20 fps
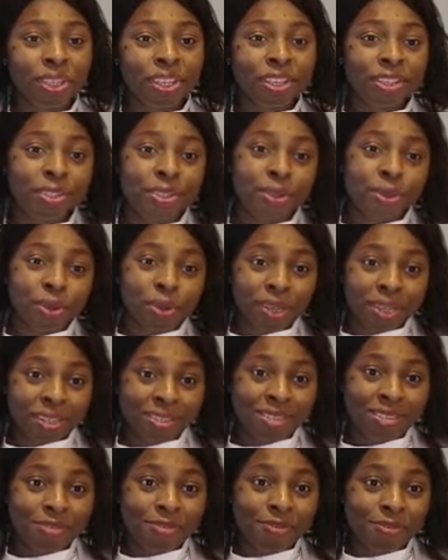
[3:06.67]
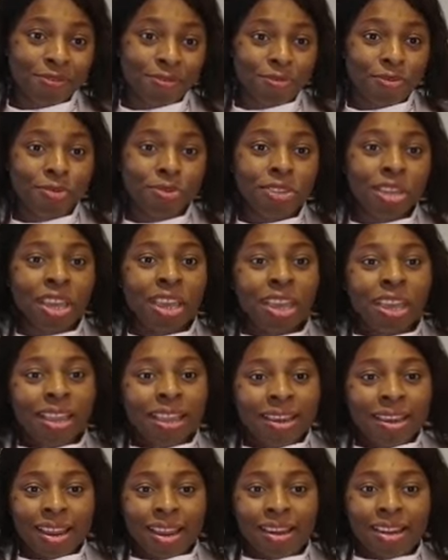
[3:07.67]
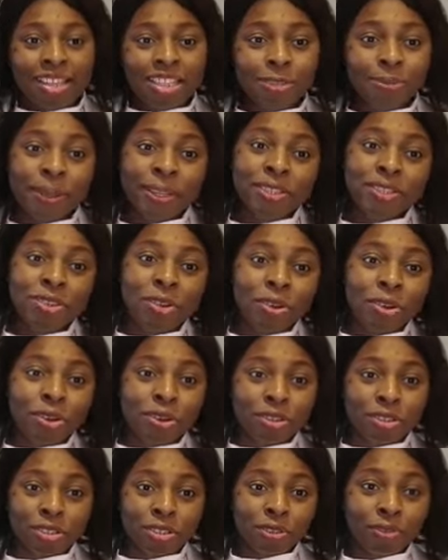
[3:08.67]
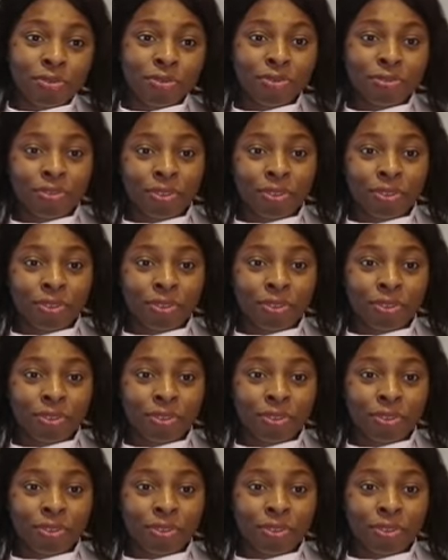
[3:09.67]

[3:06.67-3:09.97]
eat your native food, then expect your cost of